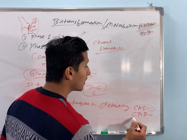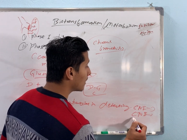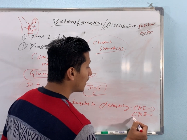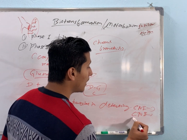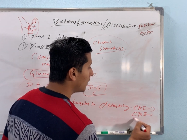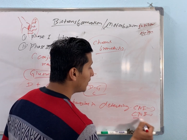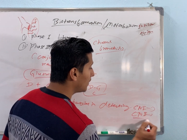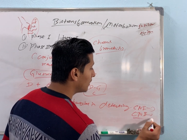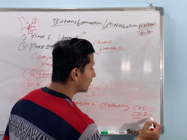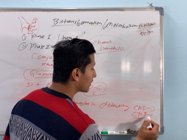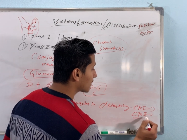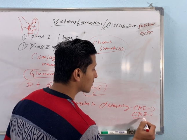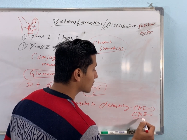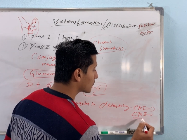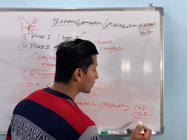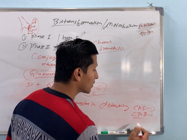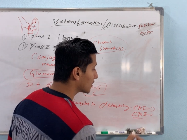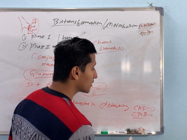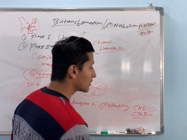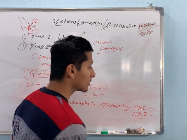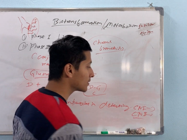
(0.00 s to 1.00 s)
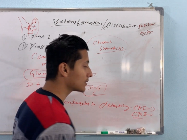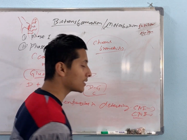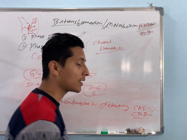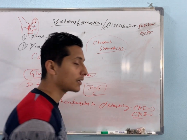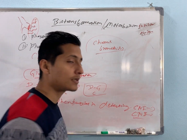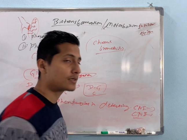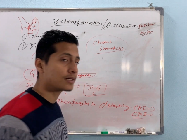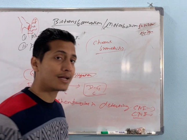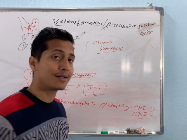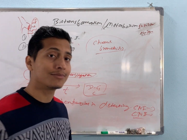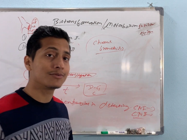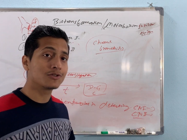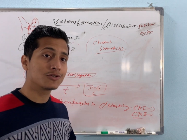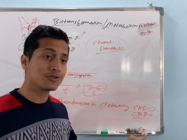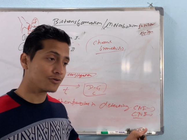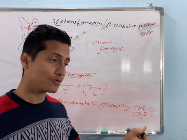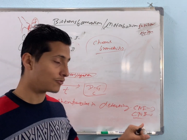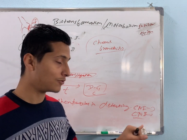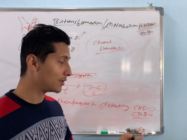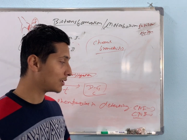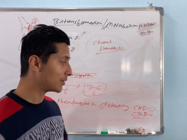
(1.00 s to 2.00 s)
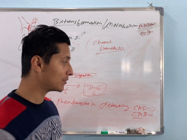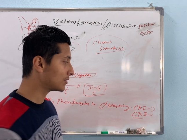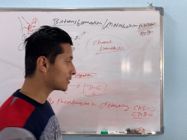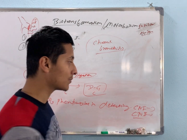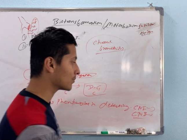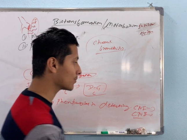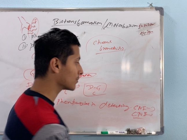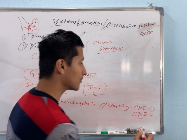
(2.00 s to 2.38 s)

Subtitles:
And in Crigler-Najjar type 2, there's